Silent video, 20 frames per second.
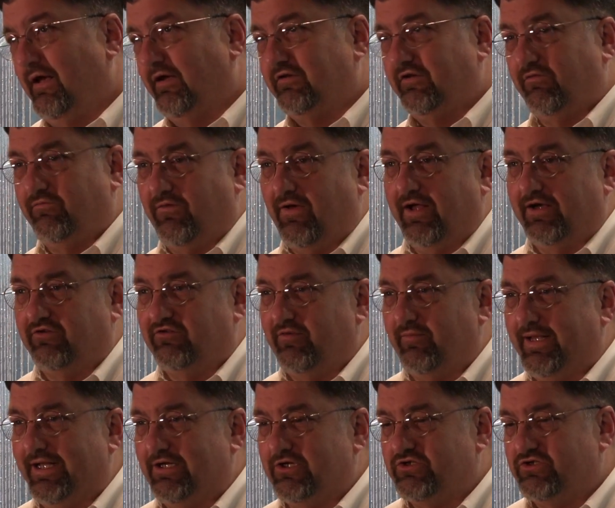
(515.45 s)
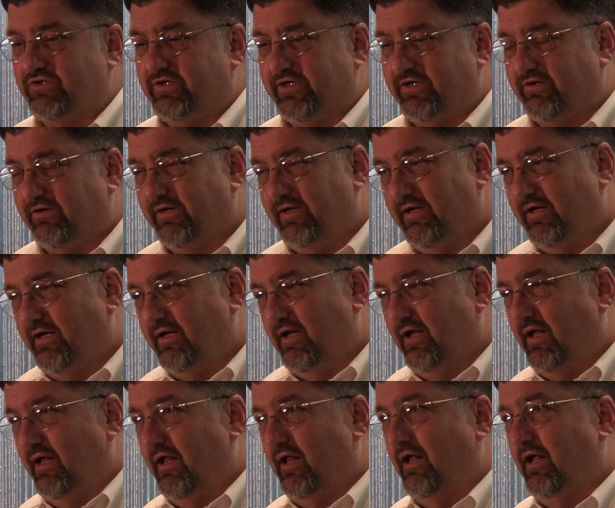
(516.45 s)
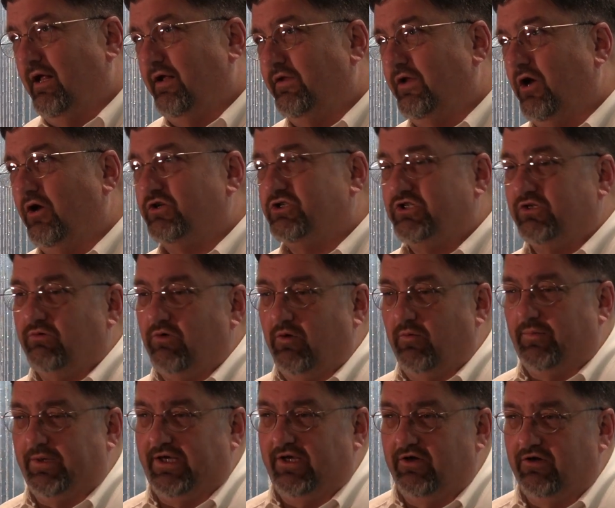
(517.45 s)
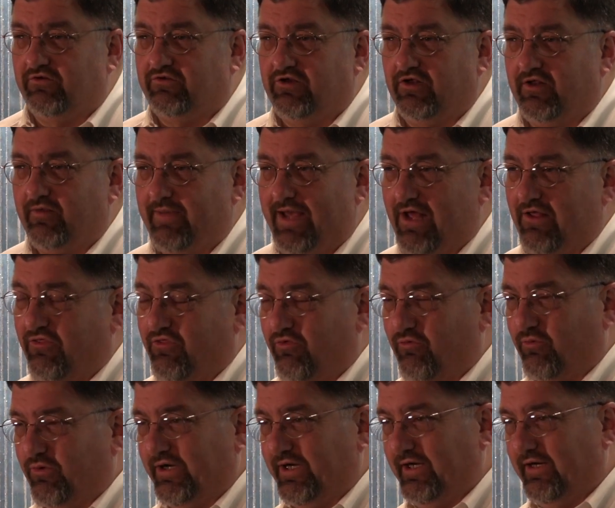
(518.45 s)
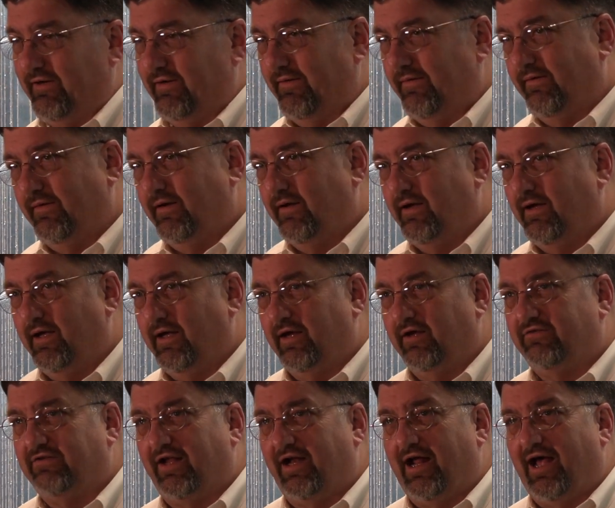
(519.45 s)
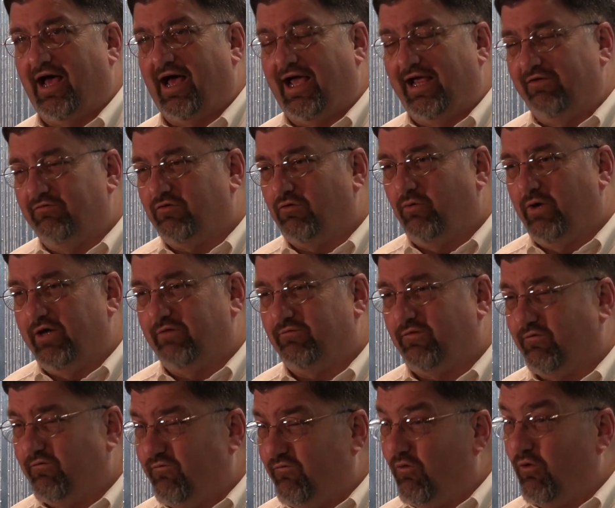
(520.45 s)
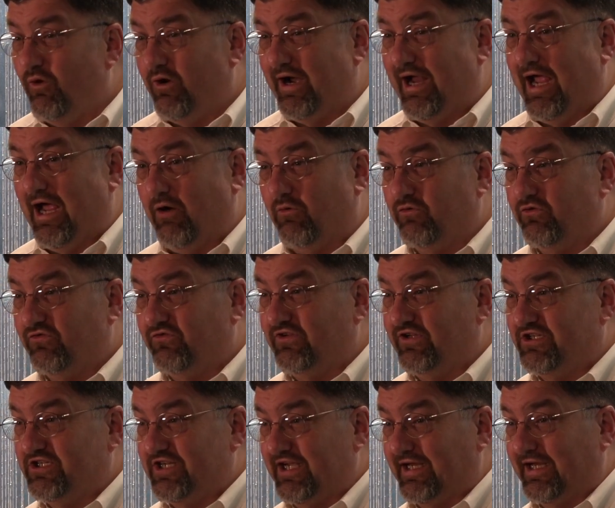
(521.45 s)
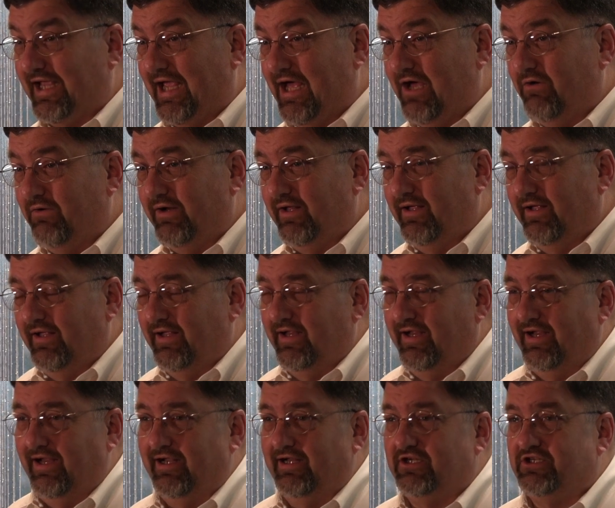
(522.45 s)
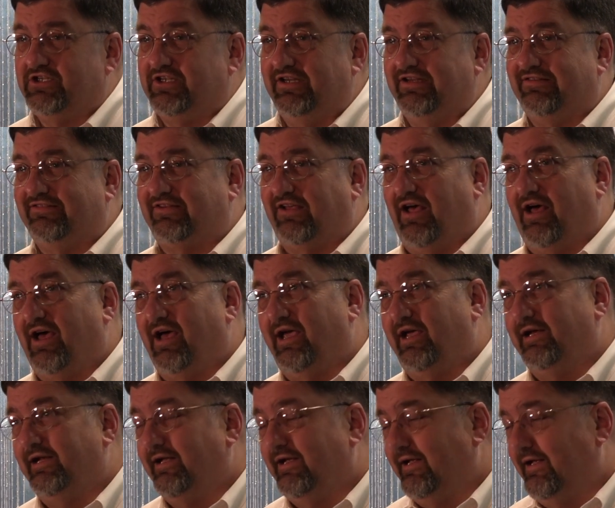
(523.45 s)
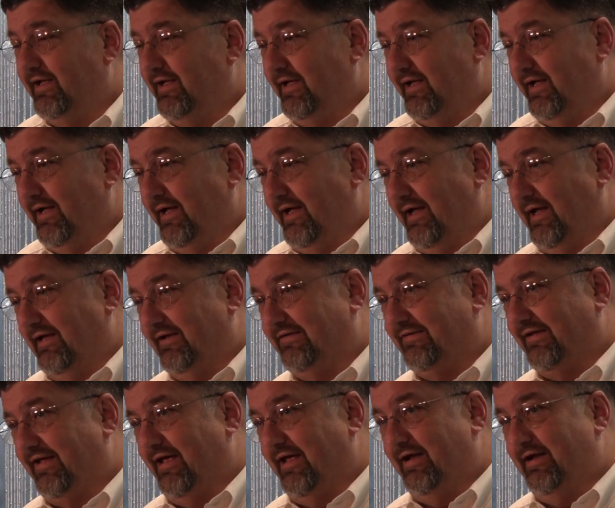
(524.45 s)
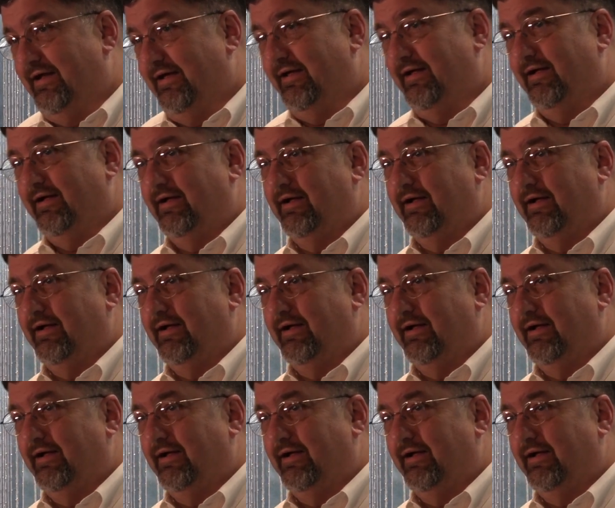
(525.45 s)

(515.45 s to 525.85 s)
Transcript: I said, fine, is the manager here? No, she won't be here till about 3. And I said, I have to wait for 4 hours to check out? And she sighed and said,